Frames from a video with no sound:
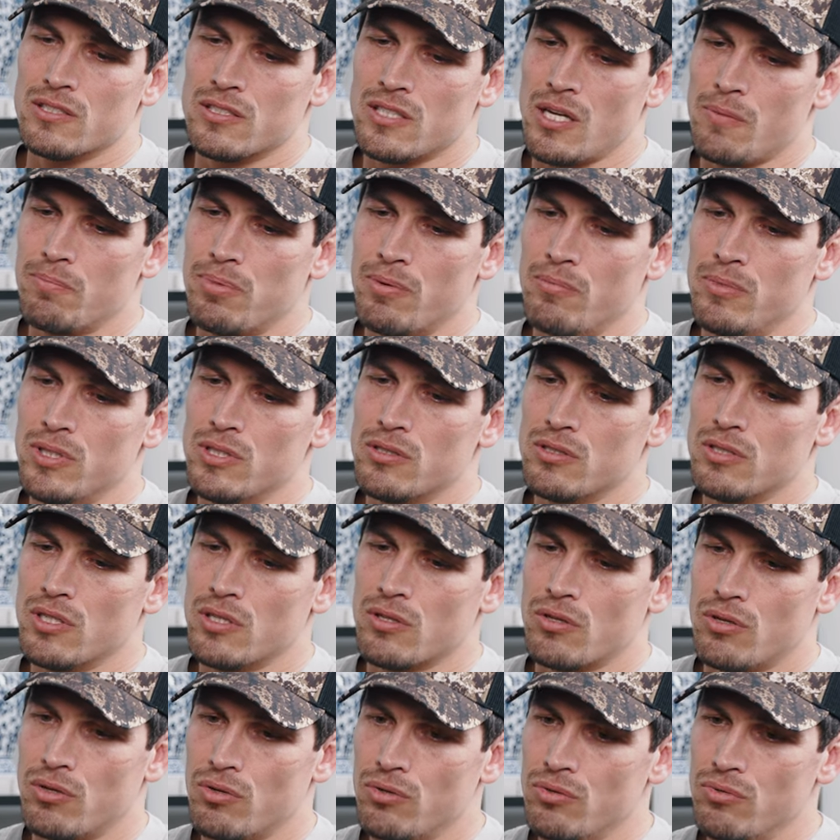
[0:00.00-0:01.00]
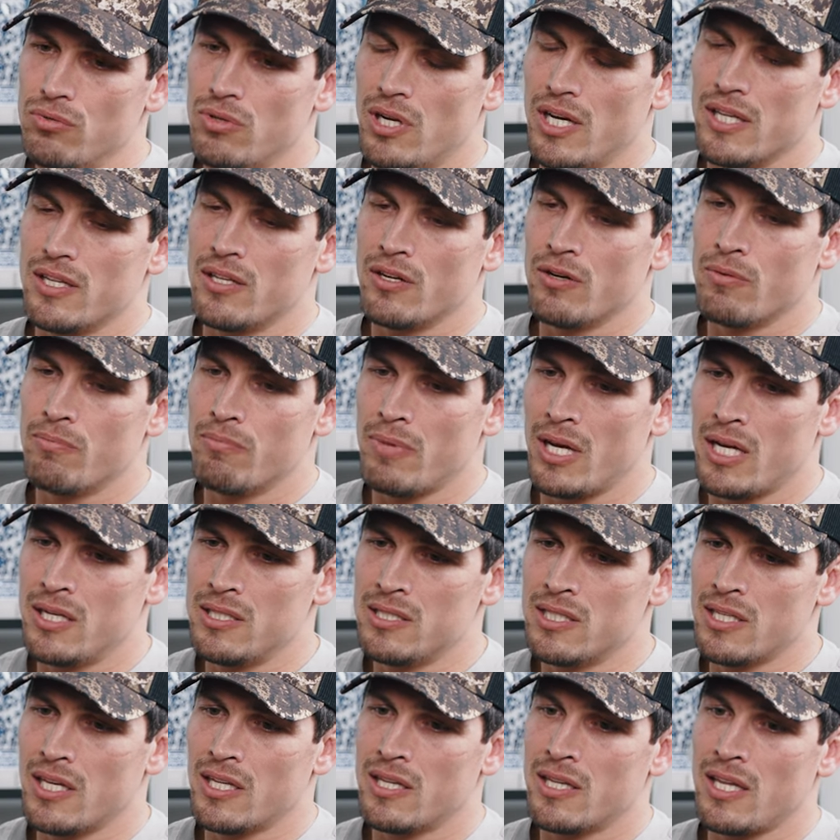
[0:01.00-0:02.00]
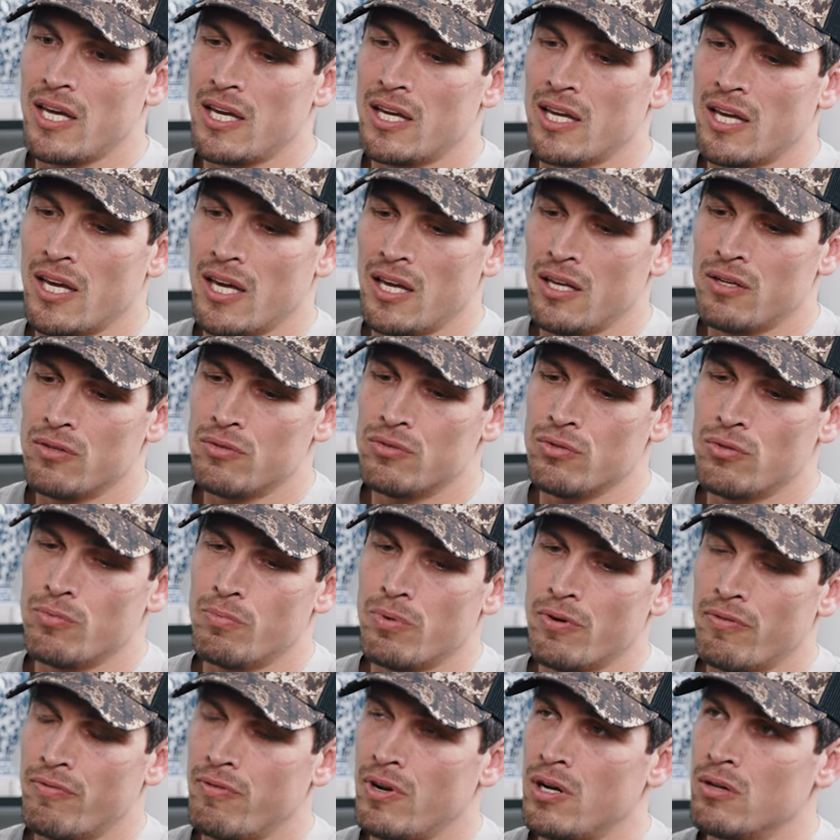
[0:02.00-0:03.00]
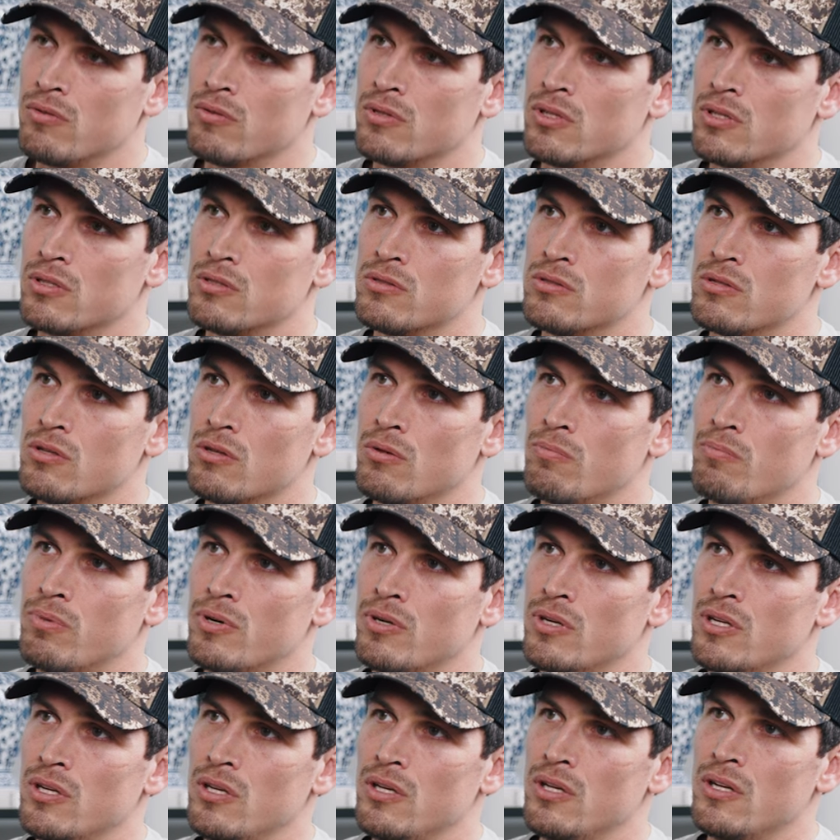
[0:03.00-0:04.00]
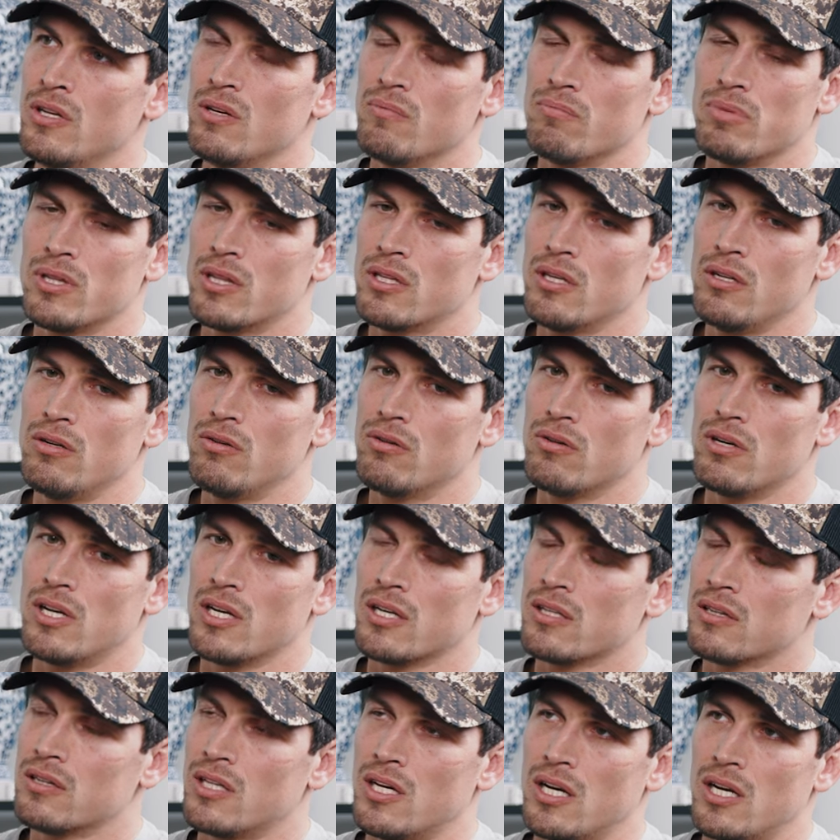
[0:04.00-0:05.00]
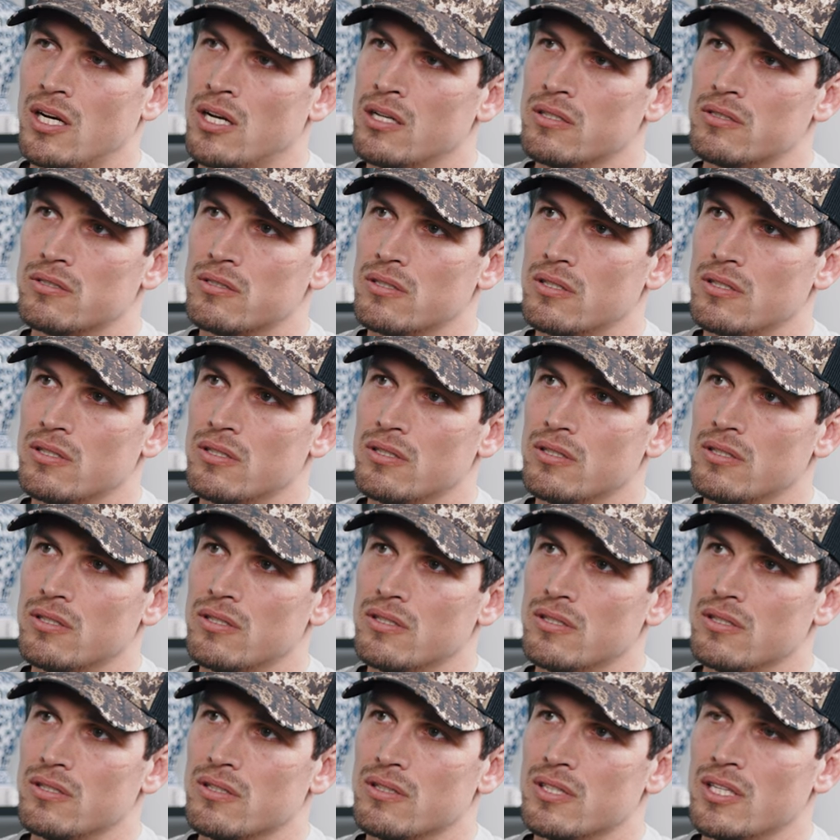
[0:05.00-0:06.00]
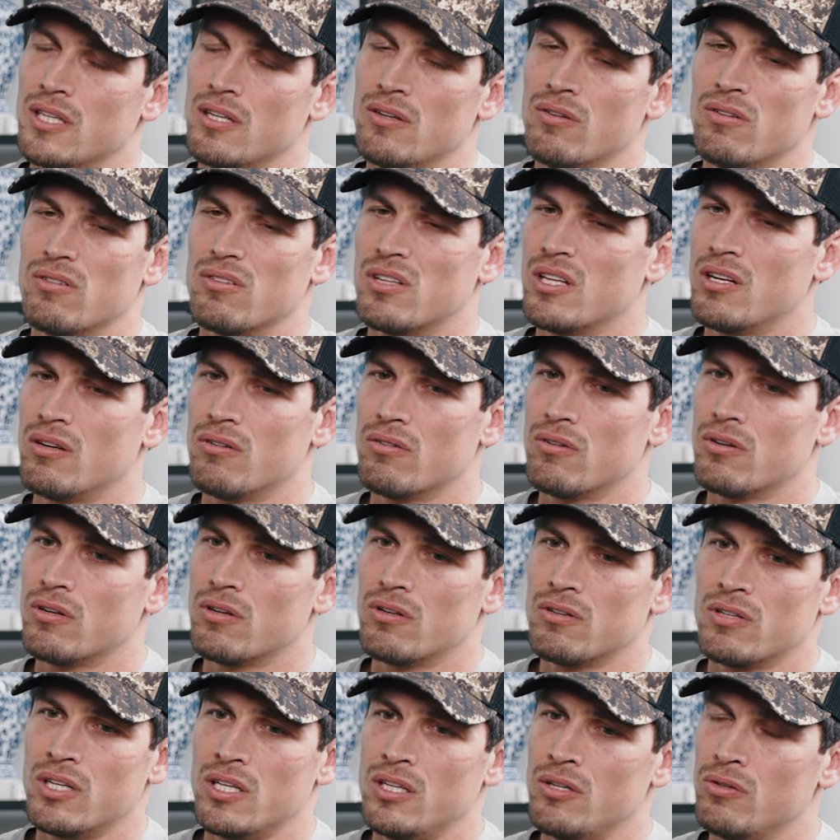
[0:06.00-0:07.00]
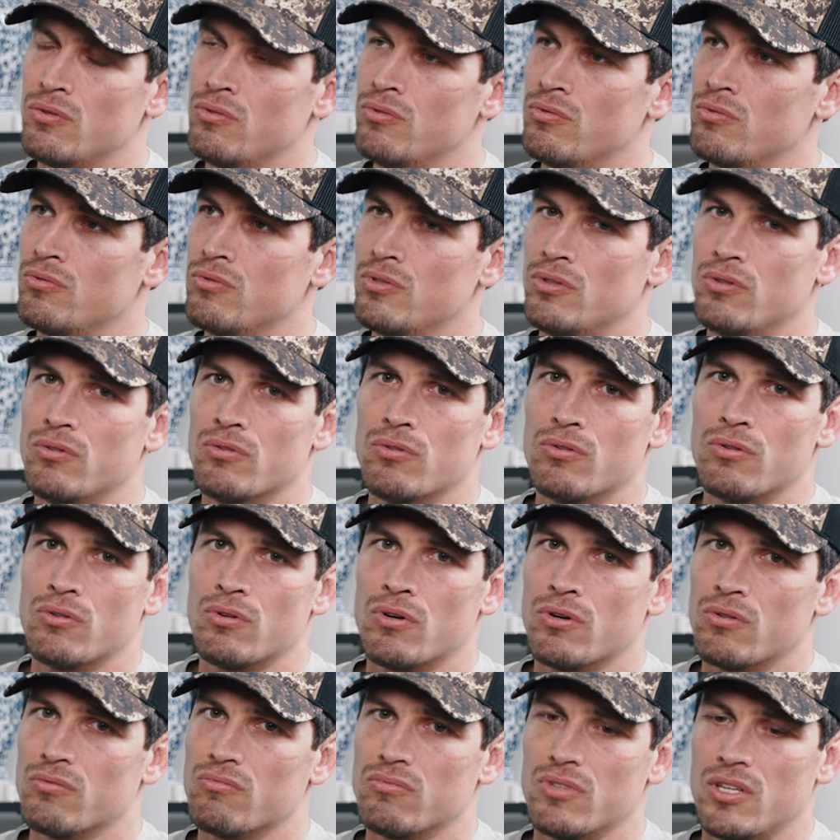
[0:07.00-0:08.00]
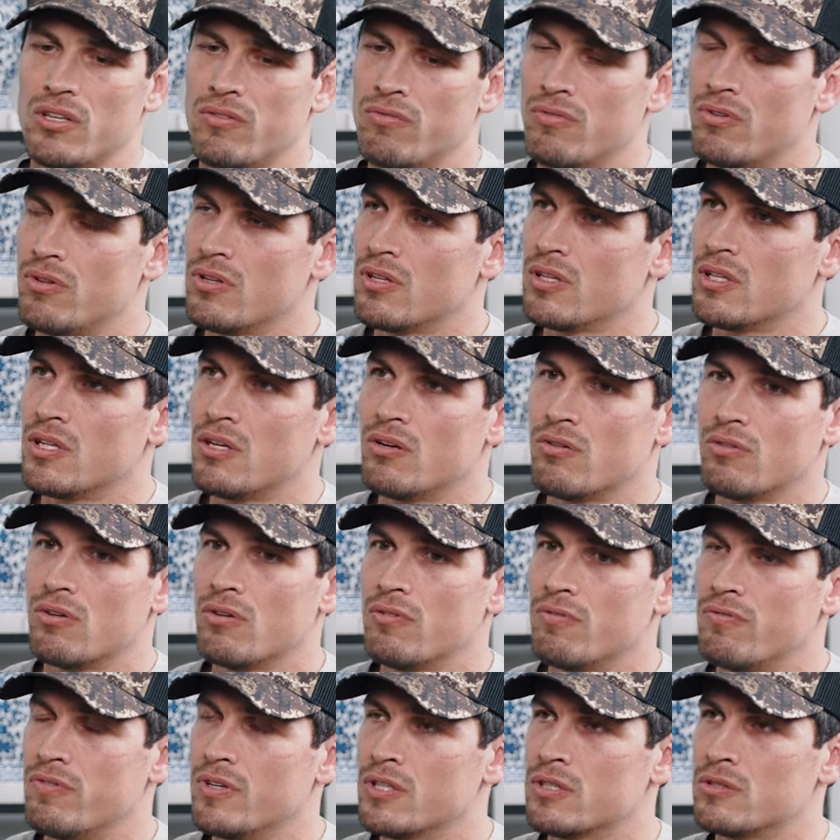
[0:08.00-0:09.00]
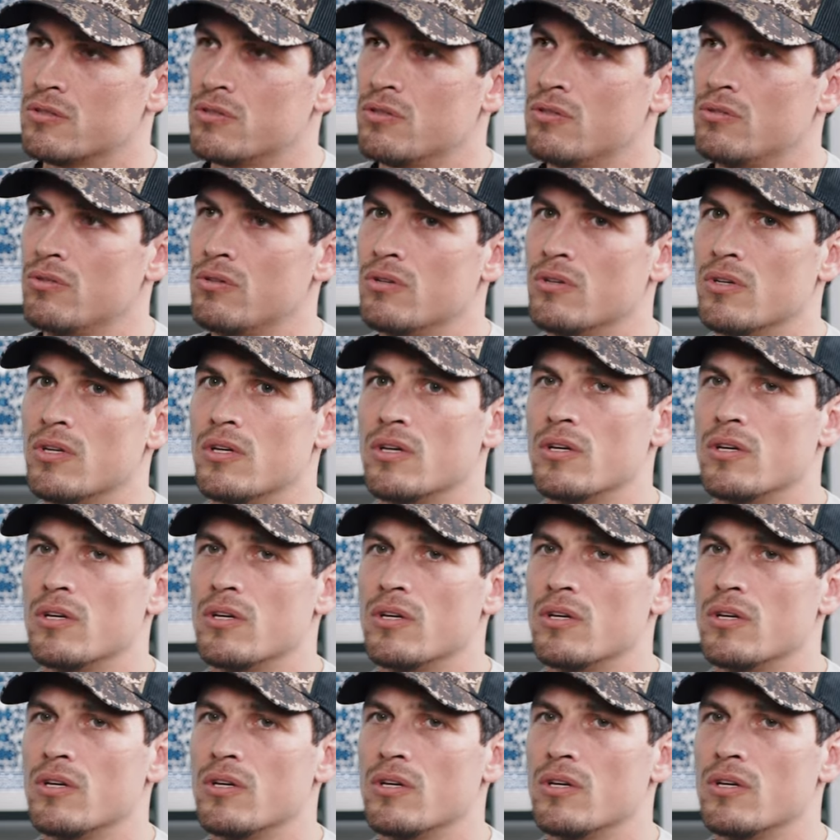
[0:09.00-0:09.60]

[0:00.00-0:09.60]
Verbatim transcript: supplements are cool, like they're amazing and they can do profound things to the body, but they're not like the answer no. They're not they're not gonna heal your everything, they're not gonna fix you.